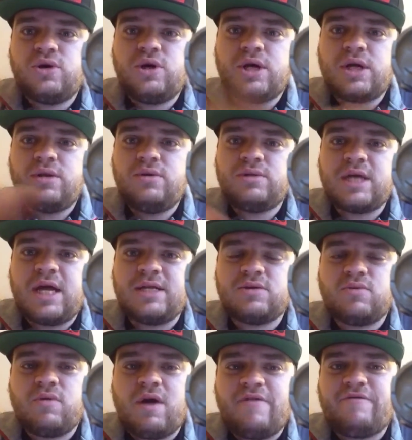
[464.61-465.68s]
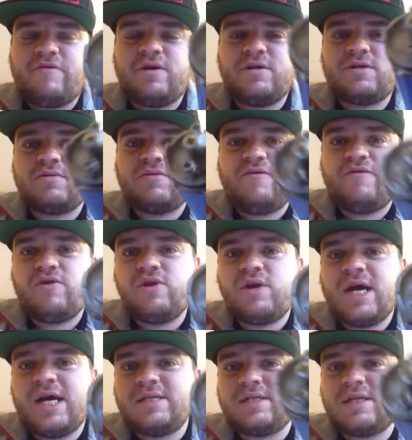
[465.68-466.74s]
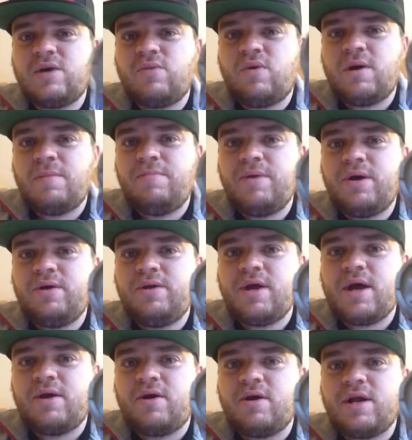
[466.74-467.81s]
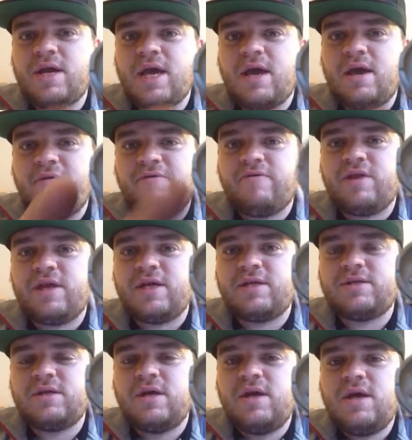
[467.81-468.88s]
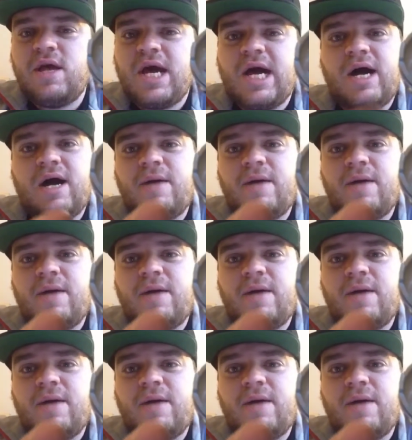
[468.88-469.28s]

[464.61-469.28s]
So you can use that as a reference for you guys that want to build an RDA for this.